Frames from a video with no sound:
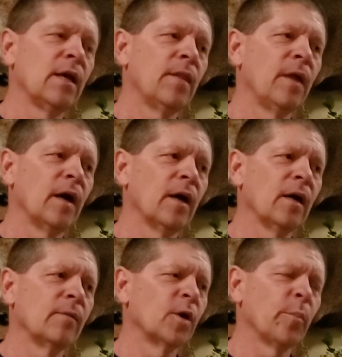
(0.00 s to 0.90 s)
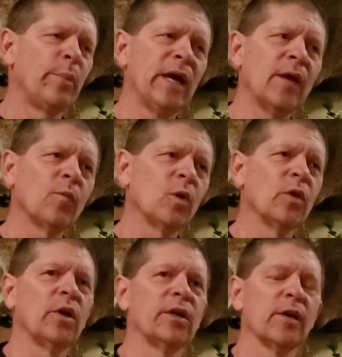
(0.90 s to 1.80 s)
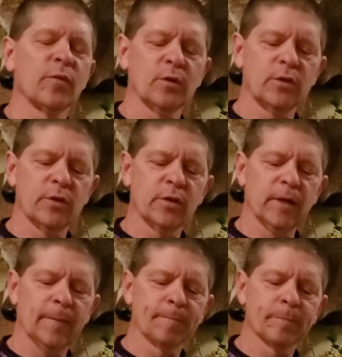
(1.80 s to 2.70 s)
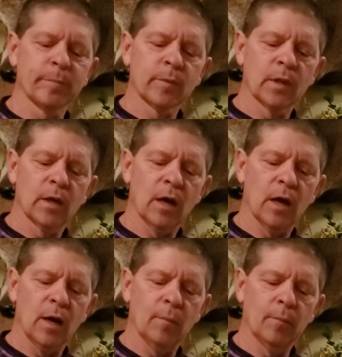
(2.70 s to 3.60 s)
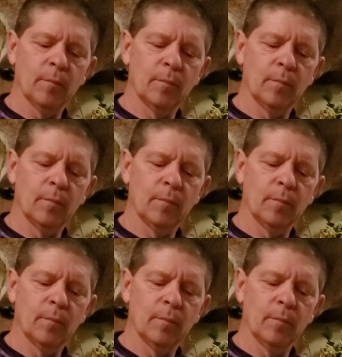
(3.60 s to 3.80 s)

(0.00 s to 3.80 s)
Their pin will look different to them.